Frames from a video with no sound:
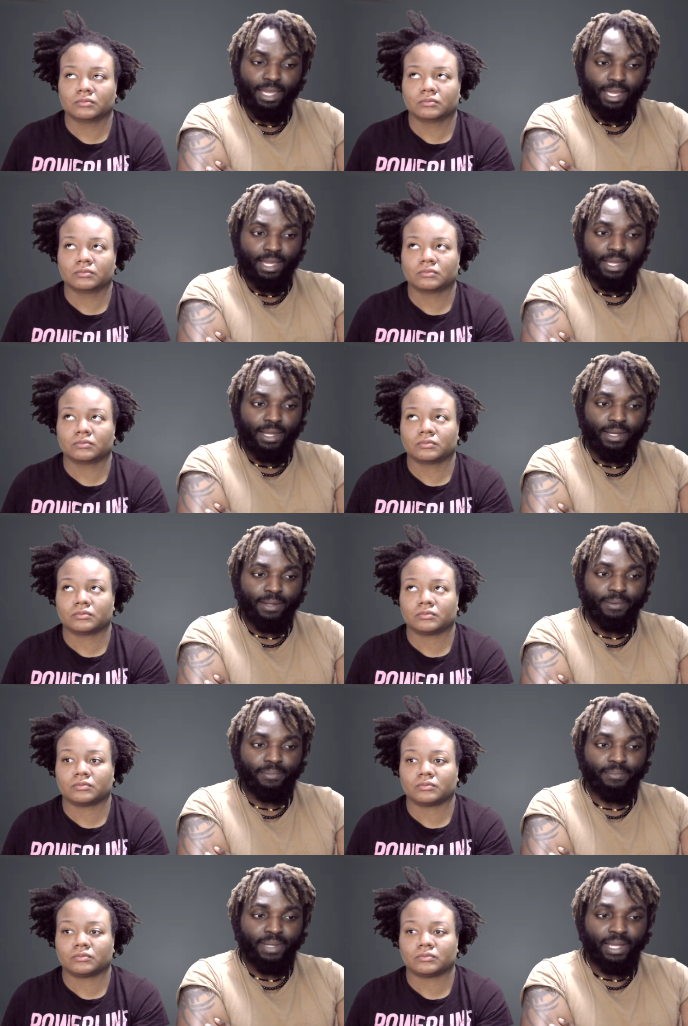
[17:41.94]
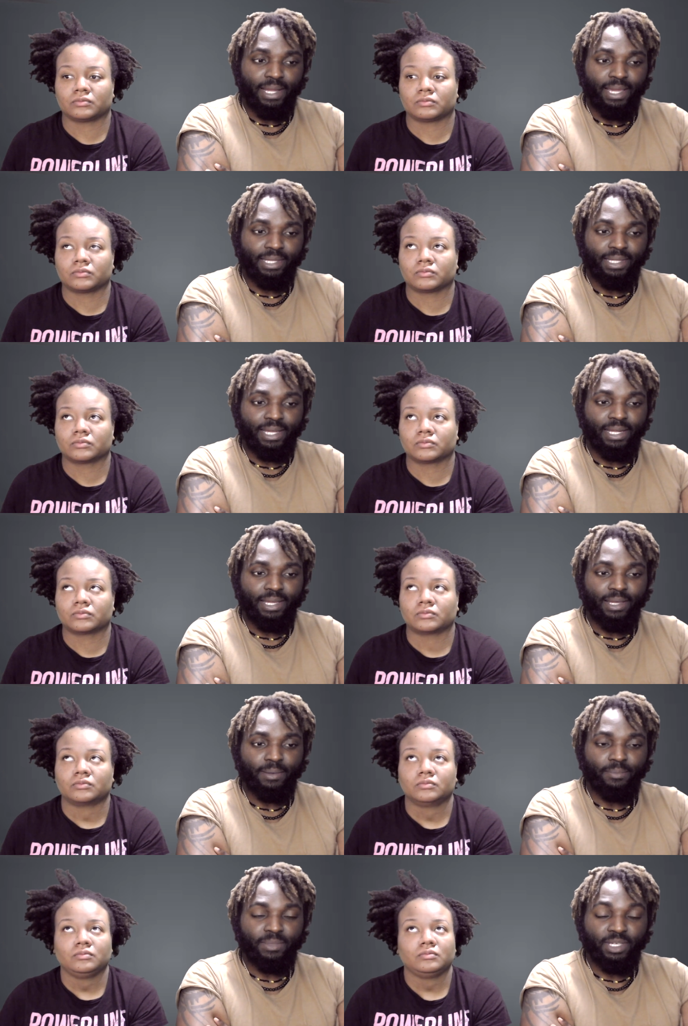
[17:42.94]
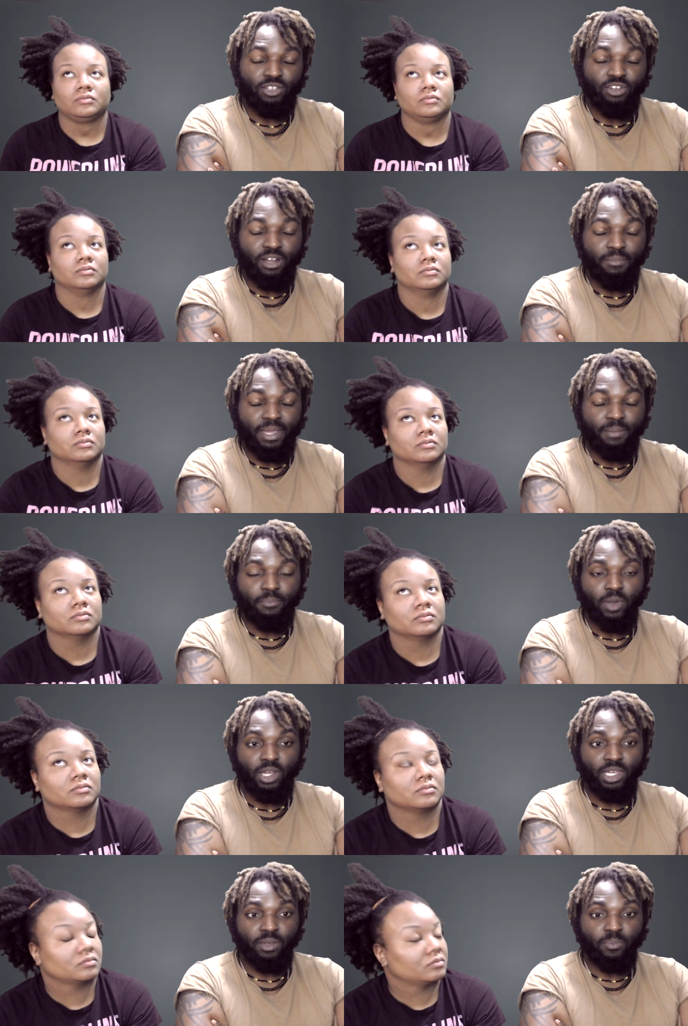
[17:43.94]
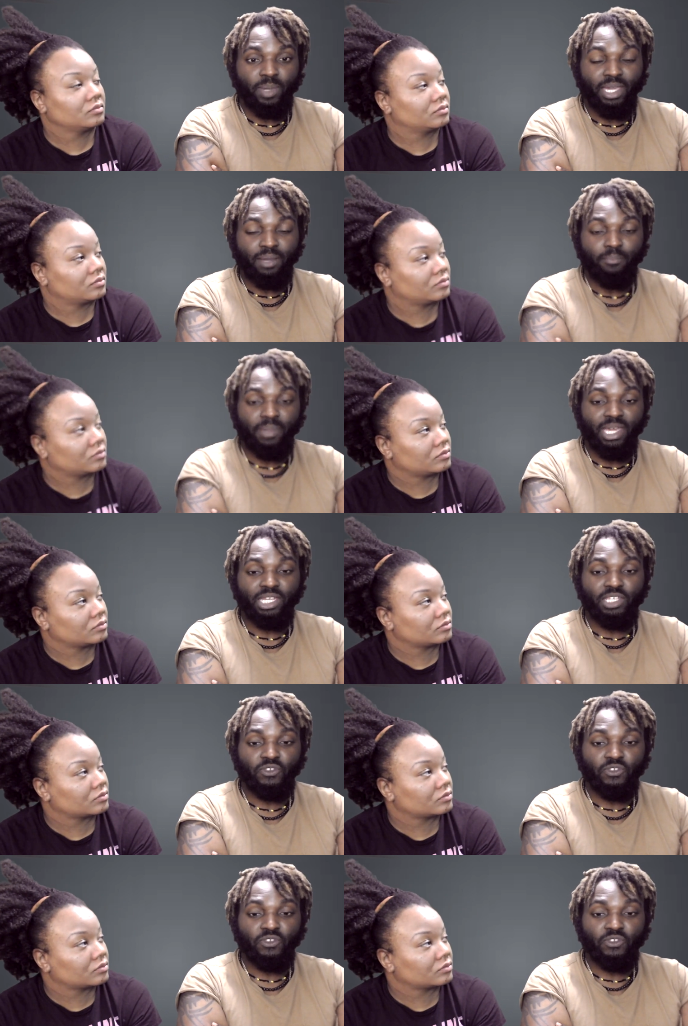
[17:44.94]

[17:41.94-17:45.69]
Speaker 1: Um, I like that um they're trying to make Bucky pay amends